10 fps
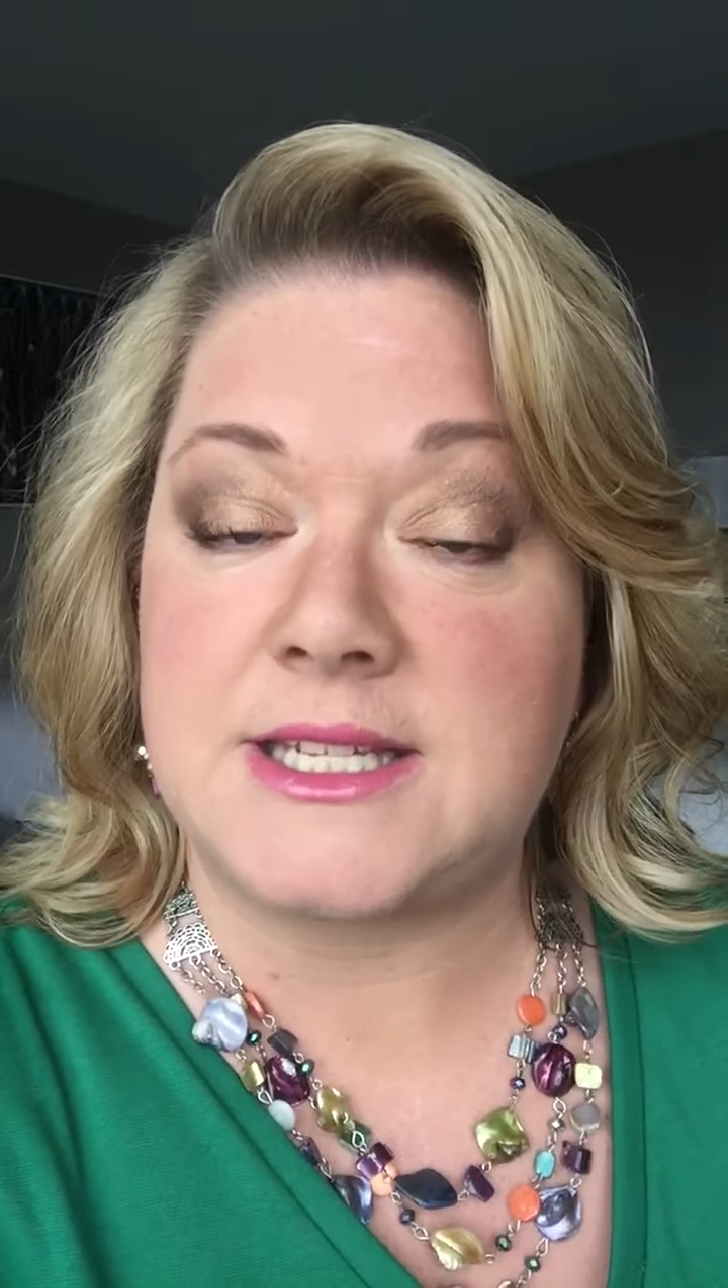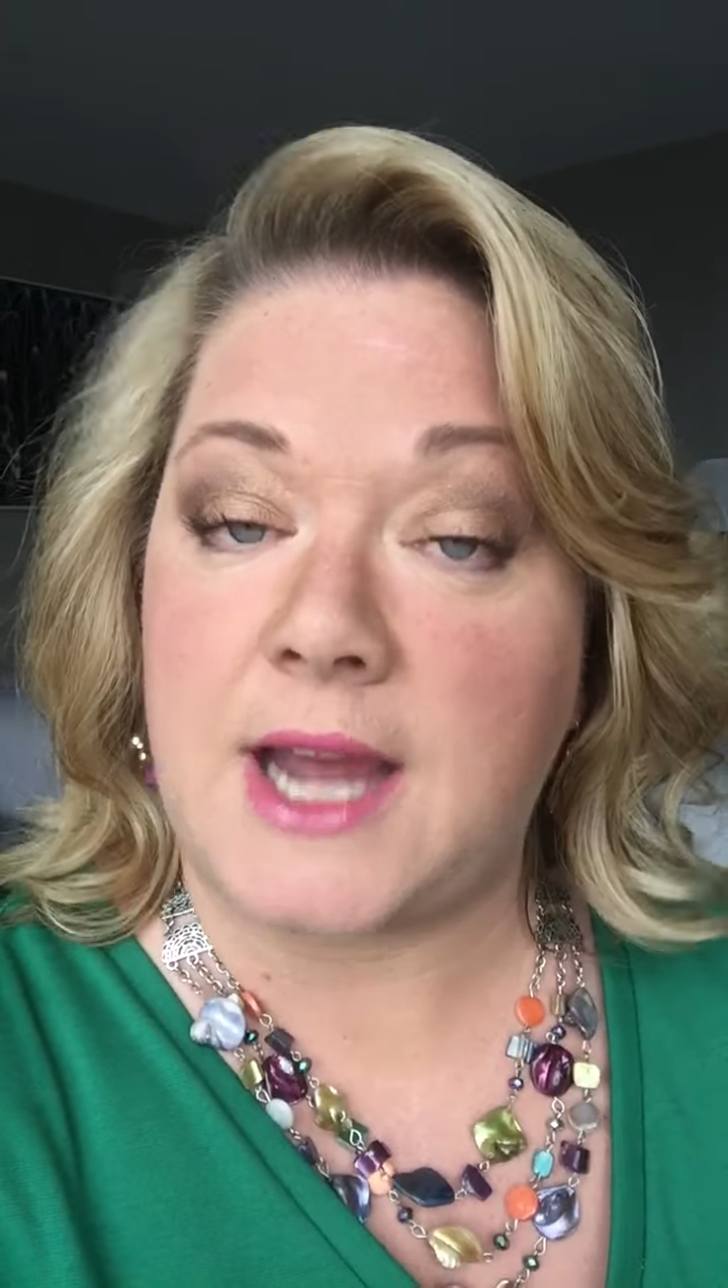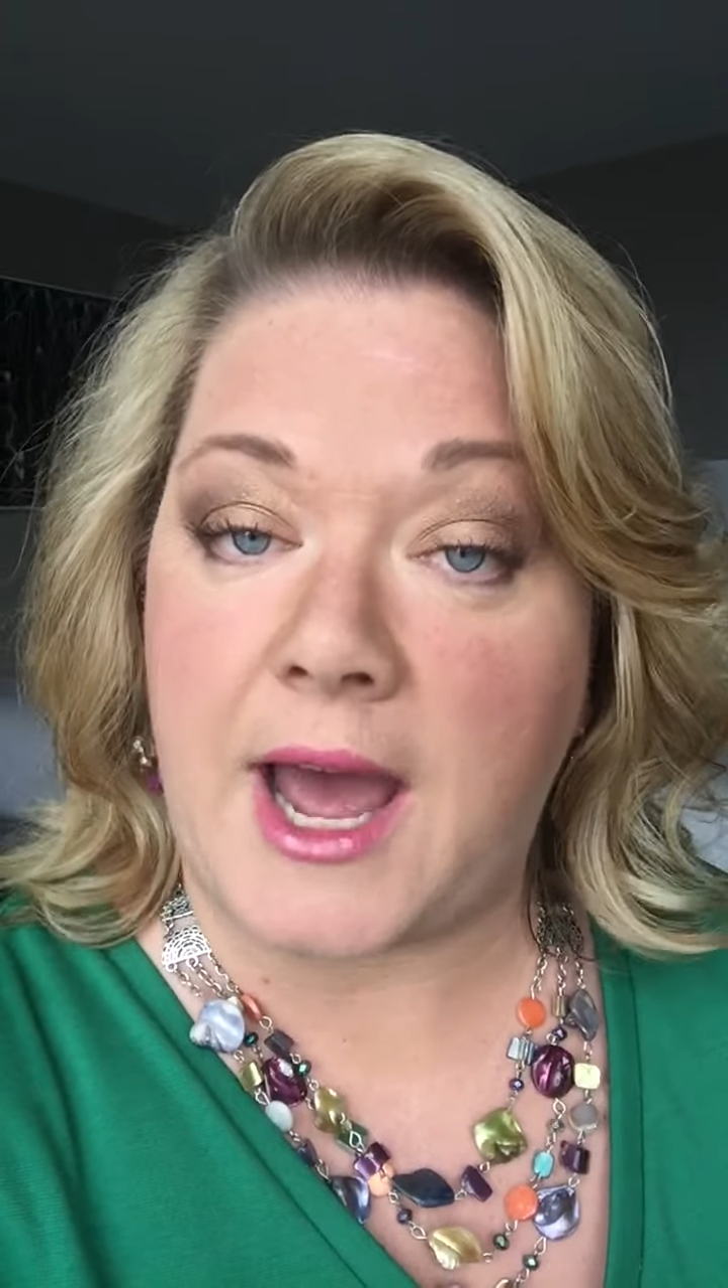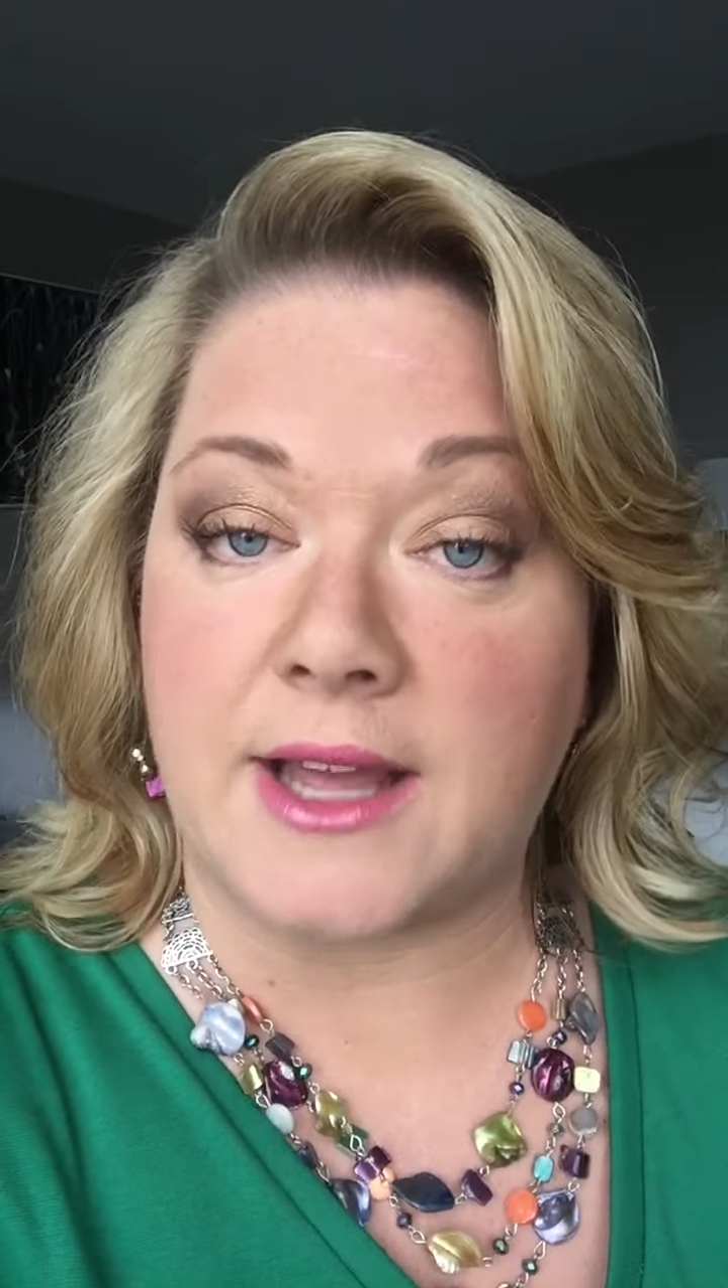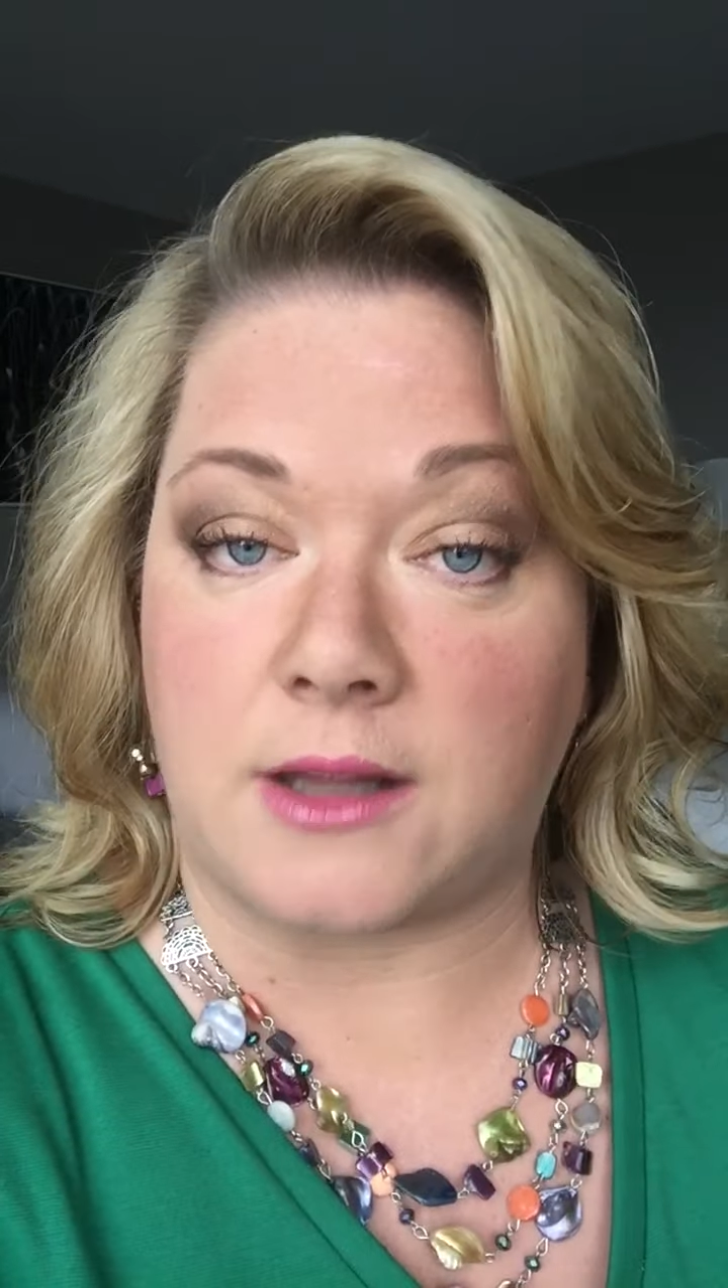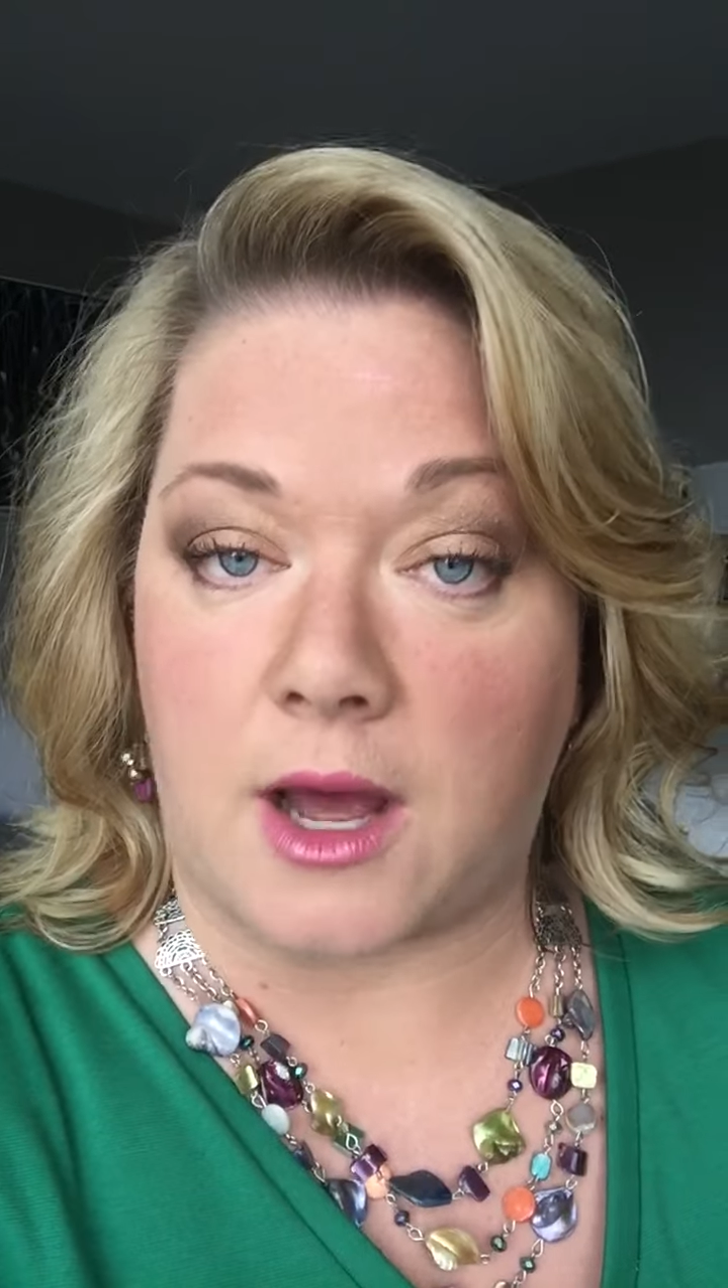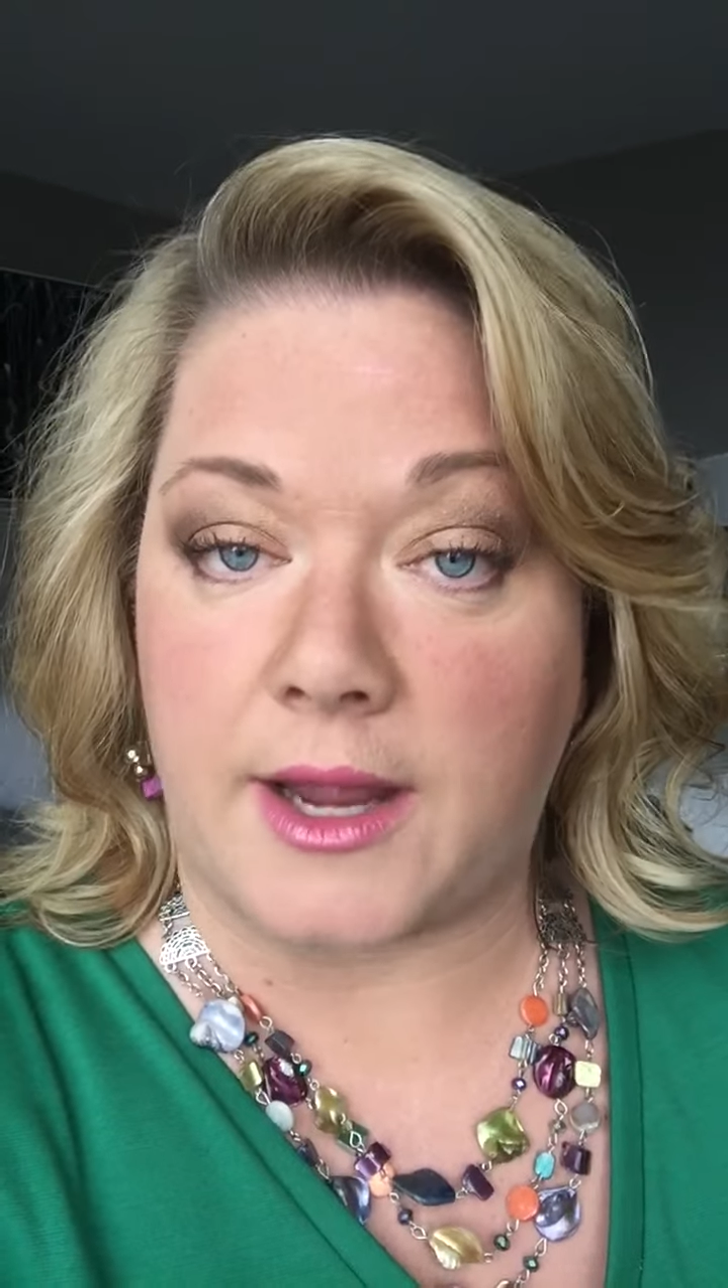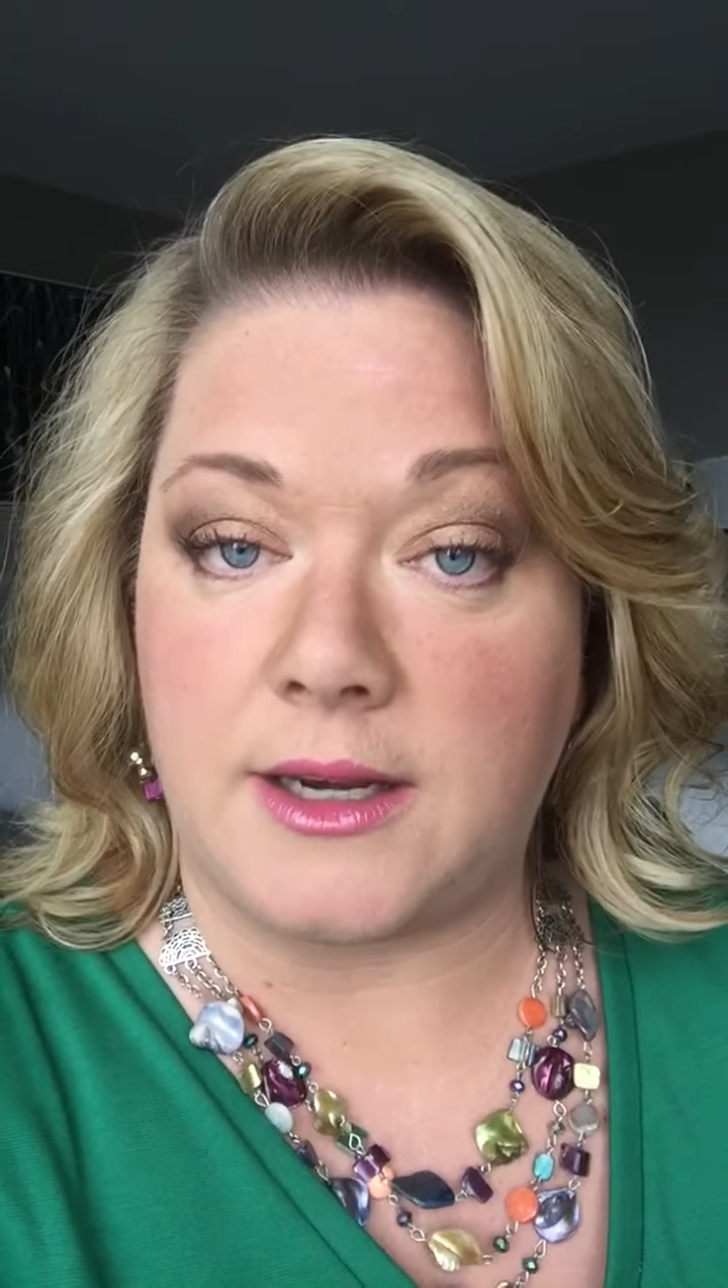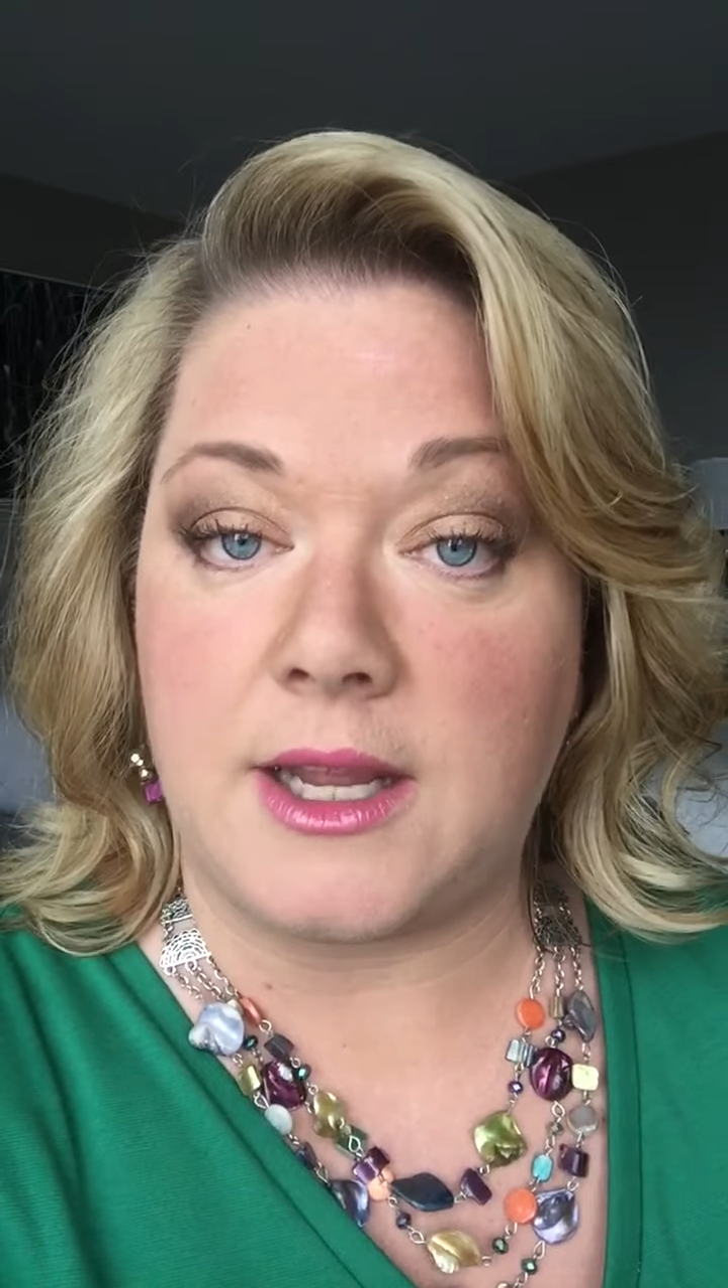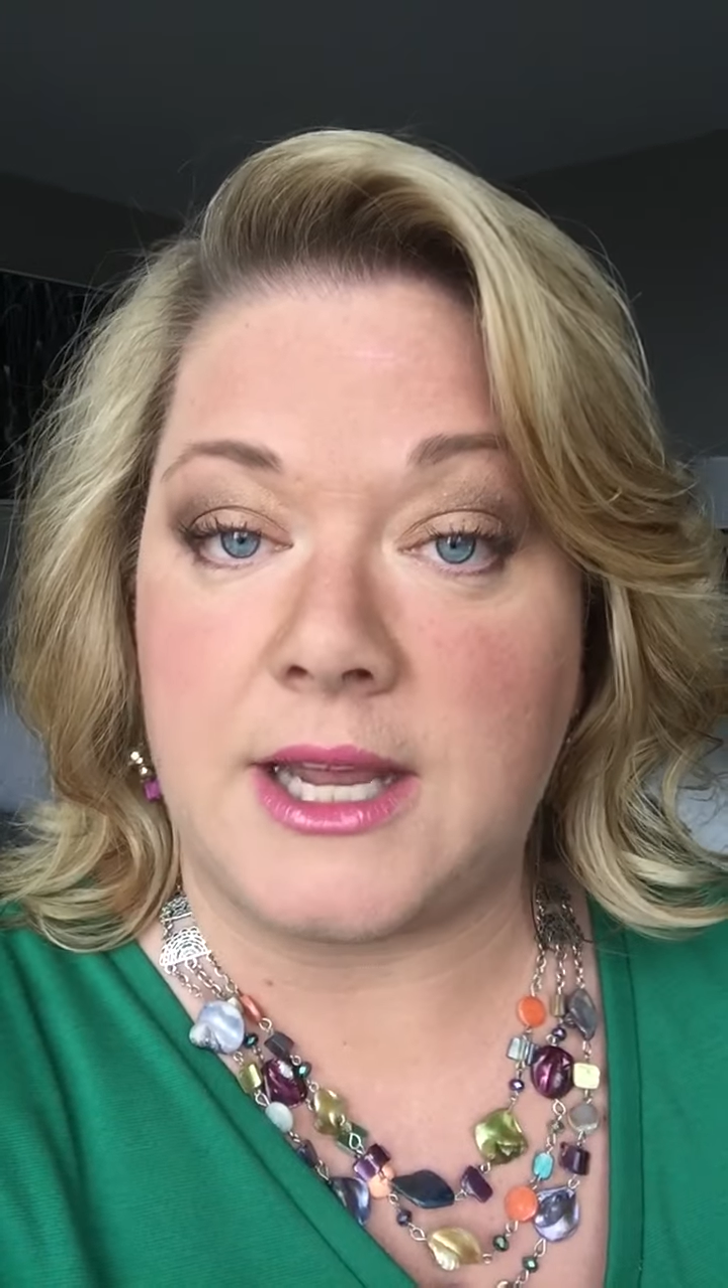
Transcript: tagline